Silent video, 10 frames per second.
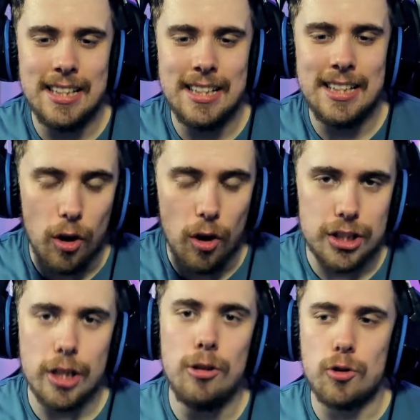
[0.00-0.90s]
we got
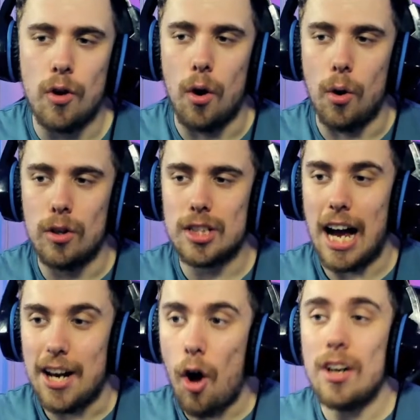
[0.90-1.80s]
2 draws,
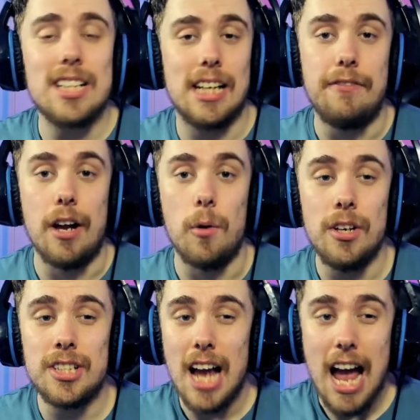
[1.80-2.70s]
and honestly,
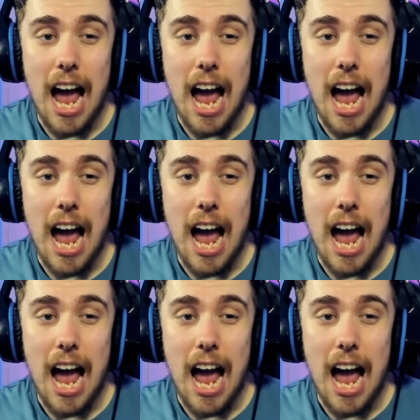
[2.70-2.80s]
viewers,